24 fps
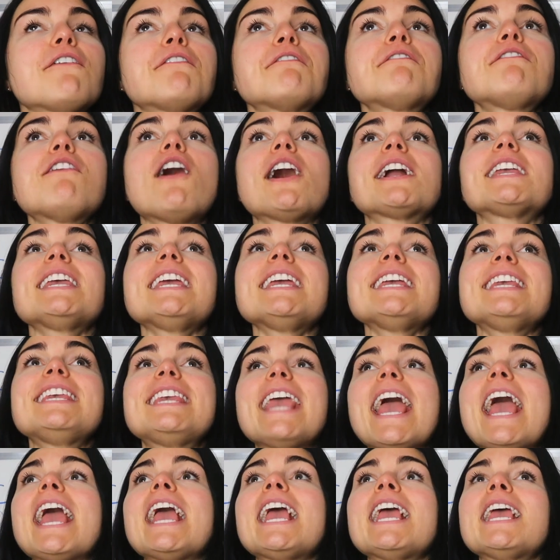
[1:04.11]
a fucking
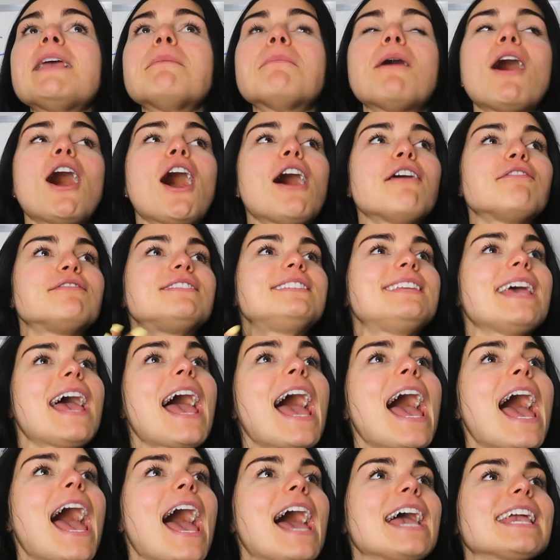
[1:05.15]
game of
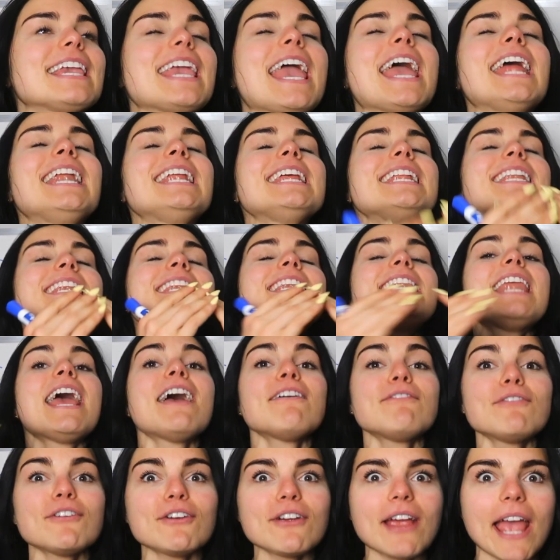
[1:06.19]
tag and it
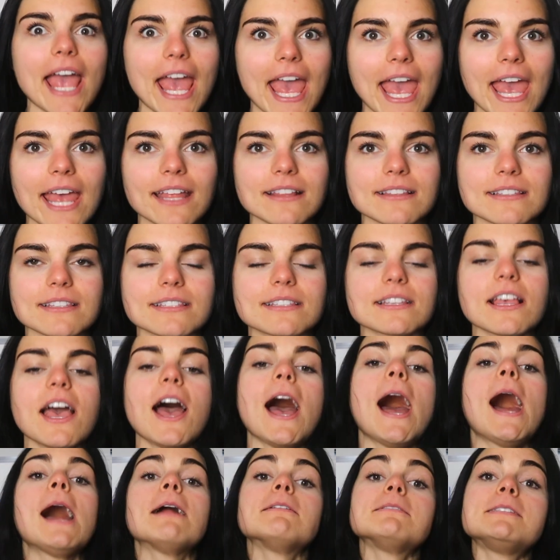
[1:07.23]
never ends
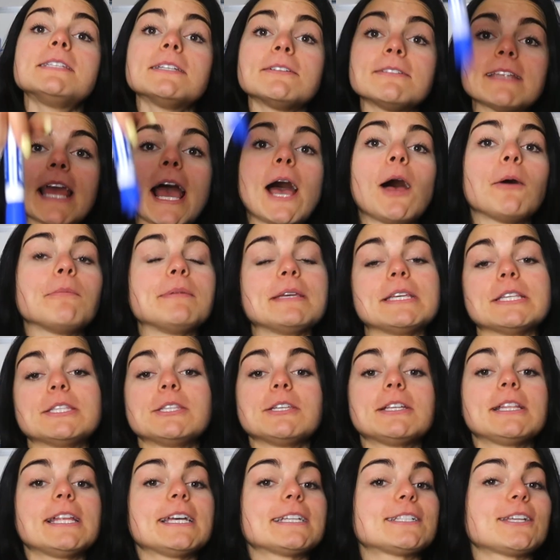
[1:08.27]
until now because
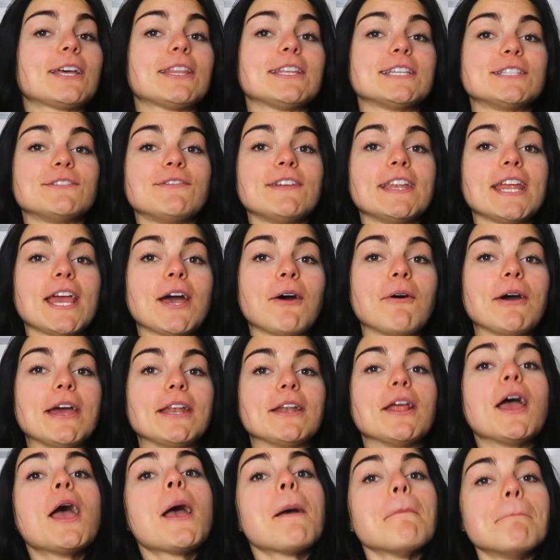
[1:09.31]
you clicked on this video
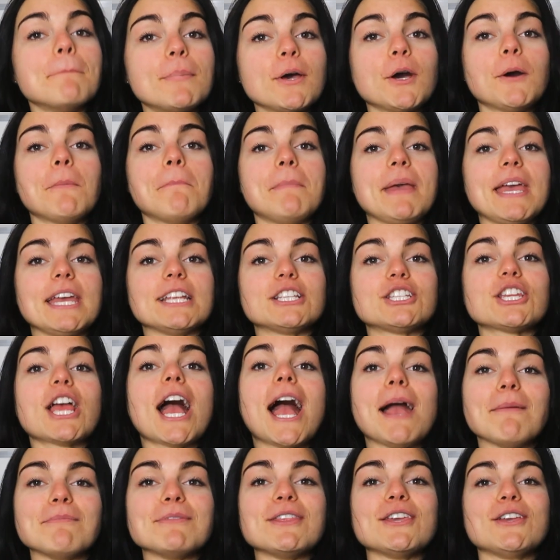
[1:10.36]
and boom bitch,
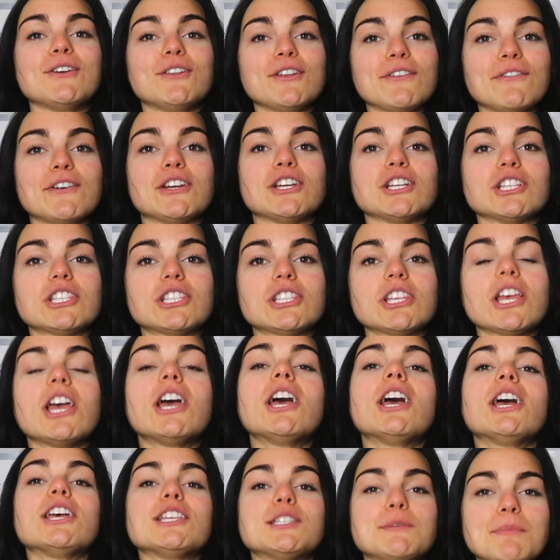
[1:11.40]
I'm the universe
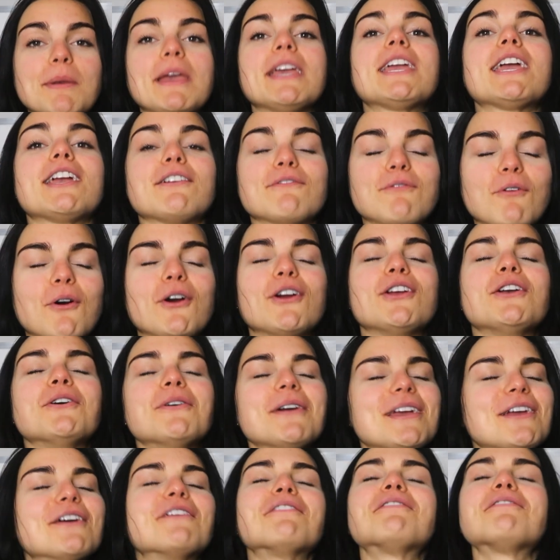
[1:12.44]
speaking for you,
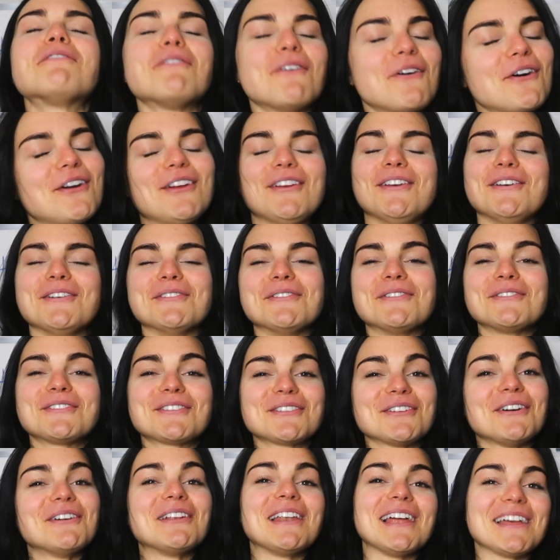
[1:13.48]
here for you.
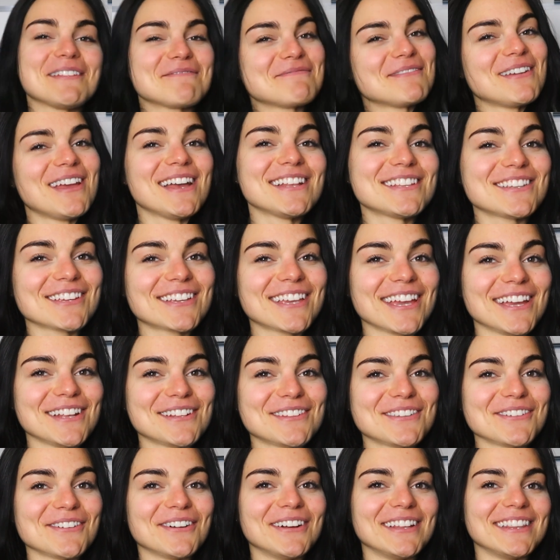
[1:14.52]
So let me
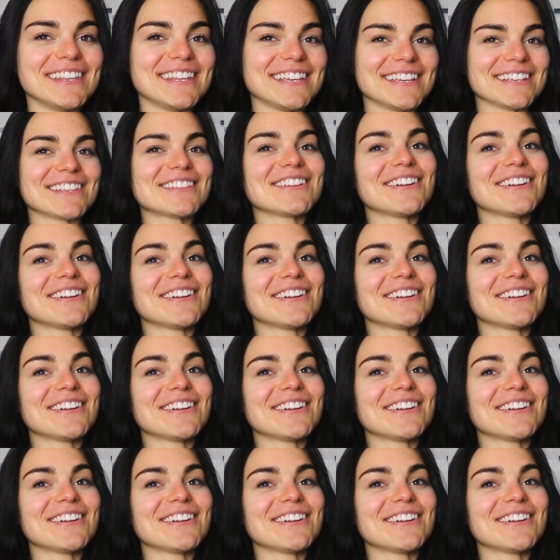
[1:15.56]
educate you on this,